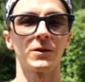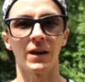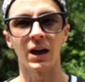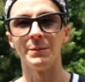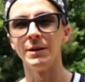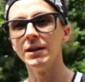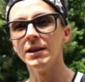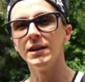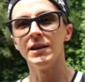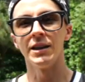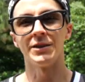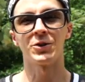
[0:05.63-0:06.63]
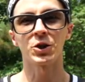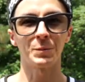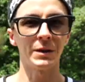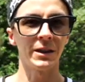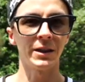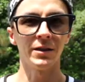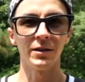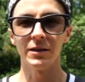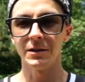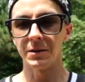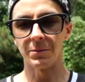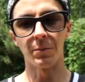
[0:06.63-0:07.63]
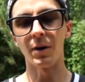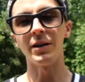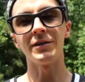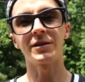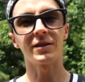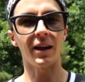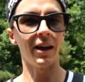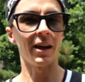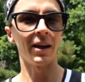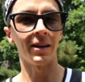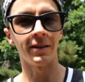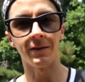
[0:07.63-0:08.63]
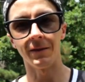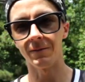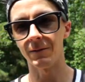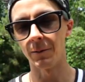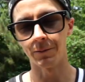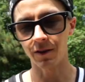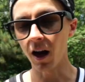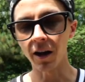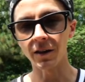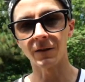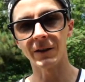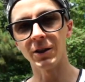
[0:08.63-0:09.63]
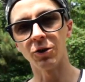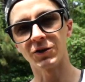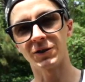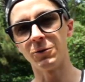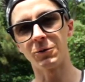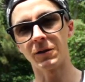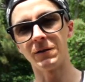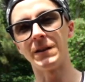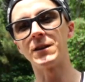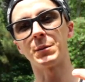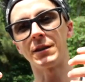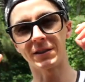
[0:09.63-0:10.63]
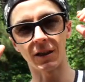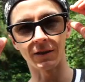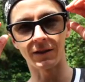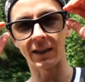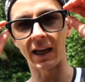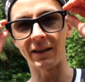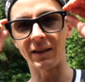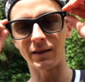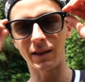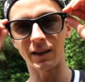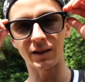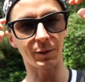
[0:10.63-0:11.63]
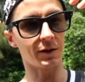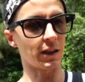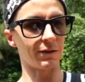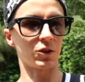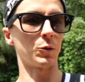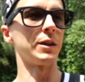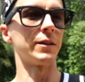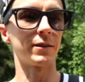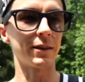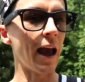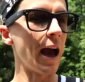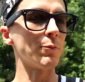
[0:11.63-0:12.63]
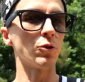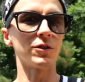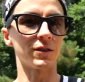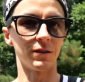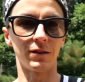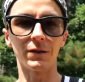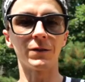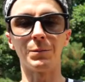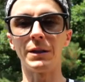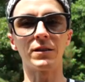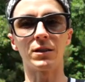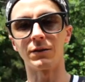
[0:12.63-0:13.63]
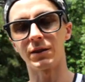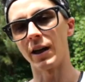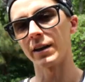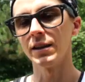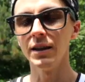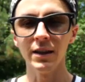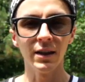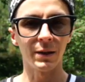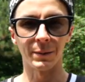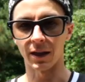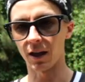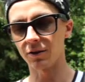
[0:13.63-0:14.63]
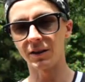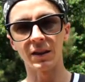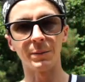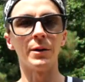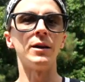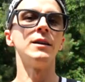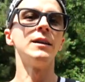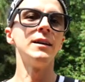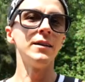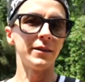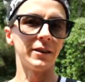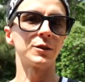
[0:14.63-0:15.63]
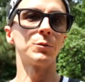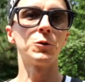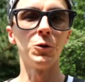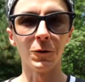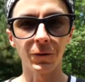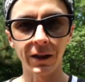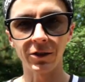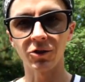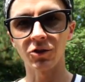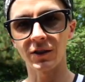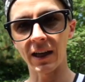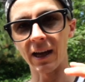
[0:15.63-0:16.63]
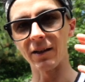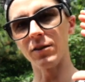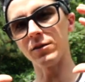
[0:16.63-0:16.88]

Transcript: time. It took me months and a ton of videos to convince myself to get these things because I have so many cameras and different pieces of tech. Like, I don't need it, but there's some cool features that